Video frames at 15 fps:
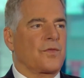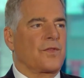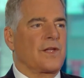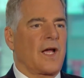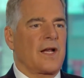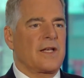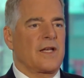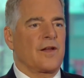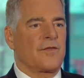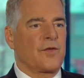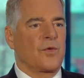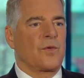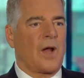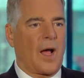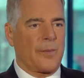The idea of
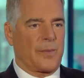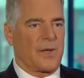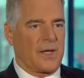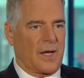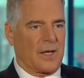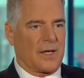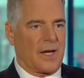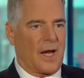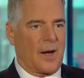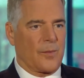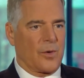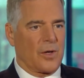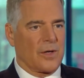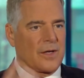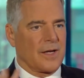you not being on
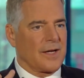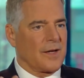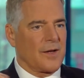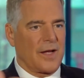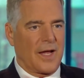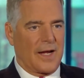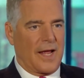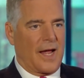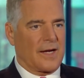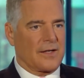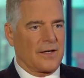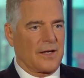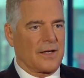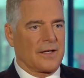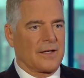camera and
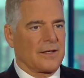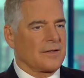acting,